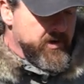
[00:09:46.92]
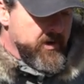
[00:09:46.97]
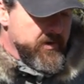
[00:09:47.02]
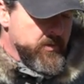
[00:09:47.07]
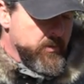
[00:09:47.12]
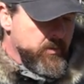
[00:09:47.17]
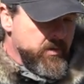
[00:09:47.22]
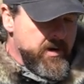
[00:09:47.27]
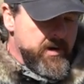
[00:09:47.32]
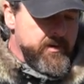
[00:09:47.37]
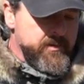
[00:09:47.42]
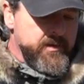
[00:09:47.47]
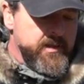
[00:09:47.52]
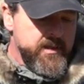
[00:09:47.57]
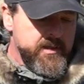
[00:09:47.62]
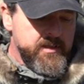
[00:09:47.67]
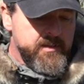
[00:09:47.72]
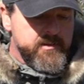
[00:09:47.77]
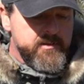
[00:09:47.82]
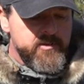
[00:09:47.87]
know that we're
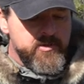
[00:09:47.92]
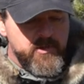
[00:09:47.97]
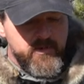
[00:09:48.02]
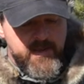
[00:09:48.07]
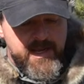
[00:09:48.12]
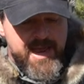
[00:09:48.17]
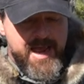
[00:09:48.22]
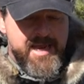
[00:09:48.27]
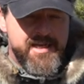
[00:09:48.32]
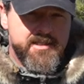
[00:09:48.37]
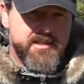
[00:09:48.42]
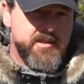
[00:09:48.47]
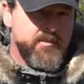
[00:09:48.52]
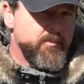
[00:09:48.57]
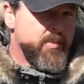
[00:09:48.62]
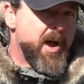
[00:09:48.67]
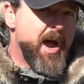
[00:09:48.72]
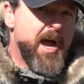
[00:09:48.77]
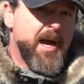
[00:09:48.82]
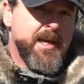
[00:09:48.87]
going to do the Aston
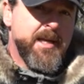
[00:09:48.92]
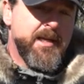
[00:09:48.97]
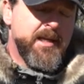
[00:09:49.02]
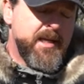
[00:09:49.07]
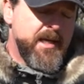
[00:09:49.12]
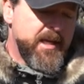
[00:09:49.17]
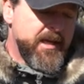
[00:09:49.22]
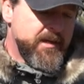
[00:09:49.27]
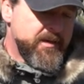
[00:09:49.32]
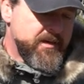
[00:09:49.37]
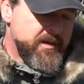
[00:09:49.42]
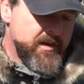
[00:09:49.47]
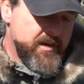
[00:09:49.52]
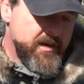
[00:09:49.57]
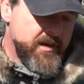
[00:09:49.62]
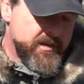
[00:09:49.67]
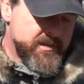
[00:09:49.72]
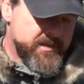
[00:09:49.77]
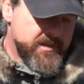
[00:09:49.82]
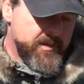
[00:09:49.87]
pocket again,
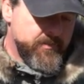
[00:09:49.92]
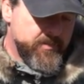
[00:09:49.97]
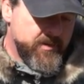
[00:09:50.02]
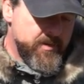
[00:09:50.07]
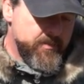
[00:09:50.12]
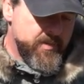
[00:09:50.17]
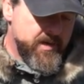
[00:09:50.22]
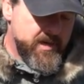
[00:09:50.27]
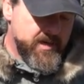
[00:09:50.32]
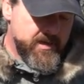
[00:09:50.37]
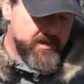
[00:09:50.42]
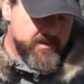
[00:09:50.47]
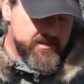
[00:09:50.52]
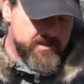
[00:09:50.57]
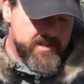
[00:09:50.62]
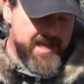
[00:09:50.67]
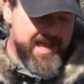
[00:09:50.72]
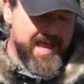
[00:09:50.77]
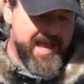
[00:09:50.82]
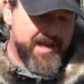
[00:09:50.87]
simply because
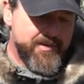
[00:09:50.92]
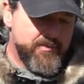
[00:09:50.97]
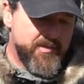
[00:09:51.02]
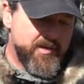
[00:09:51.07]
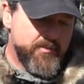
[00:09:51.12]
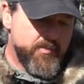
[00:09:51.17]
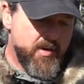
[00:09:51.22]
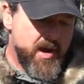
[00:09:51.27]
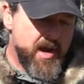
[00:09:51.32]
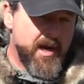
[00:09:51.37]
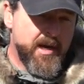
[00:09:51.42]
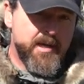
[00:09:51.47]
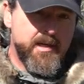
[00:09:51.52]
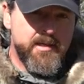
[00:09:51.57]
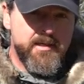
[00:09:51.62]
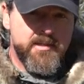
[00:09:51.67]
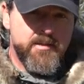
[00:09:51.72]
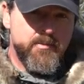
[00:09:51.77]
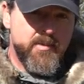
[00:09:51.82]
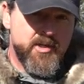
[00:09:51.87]
the admin pocket
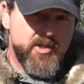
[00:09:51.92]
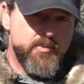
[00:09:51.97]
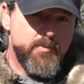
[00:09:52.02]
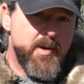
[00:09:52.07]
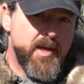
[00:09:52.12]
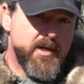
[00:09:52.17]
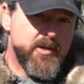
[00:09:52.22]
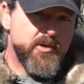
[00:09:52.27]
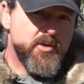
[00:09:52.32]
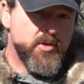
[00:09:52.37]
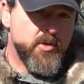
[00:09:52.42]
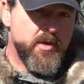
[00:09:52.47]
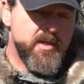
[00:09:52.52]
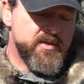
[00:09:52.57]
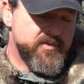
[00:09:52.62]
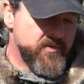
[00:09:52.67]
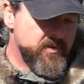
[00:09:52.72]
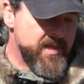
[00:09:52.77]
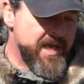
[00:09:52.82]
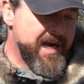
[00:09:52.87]
is a much better
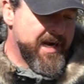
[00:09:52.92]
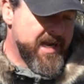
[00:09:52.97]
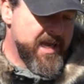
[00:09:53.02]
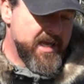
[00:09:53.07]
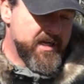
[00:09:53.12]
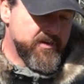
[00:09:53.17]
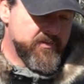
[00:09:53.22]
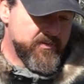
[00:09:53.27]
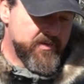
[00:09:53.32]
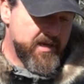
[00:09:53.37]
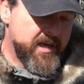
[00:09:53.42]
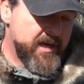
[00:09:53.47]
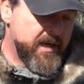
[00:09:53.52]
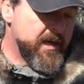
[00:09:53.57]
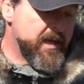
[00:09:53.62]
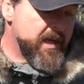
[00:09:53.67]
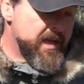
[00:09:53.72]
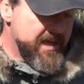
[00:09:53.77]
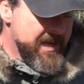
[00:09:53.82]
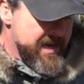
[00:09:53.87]
choice for that kind of
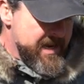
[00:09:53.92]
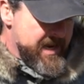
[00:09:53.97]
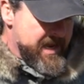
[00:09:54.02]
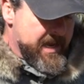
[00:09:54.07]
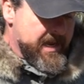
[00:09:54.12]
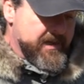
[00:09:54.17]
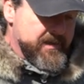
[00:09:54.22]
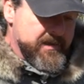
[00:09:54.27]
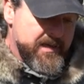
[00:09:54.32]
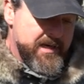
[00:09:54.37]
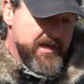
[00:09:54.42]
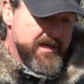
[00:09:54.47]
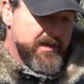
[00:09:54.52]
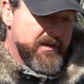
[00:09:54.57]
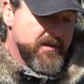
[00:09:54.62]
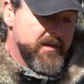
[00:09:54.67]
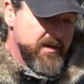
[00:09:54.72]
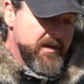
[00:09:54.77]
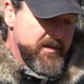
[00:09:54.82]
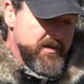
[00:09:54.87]
thing. And
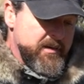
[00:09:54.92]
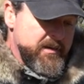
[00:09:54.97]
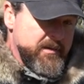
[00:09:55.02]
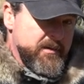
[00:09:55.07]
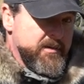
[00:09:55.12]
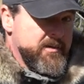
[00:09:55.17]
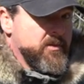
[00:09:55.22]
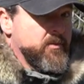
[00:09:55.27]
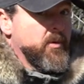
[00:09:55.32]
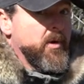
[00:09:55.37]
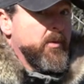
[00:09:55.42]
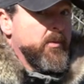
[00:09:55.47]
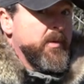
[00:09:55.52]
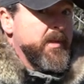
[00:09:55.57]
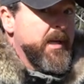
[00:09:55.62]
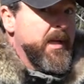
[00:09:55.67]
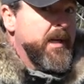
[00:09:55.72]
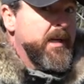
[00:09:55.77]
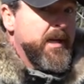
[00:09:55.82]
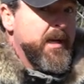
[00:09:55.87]
again, this will work
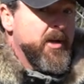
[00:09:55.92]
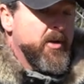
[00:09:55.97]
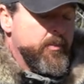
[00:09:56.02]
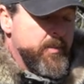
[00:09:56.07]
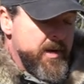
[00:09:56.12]
with any Hill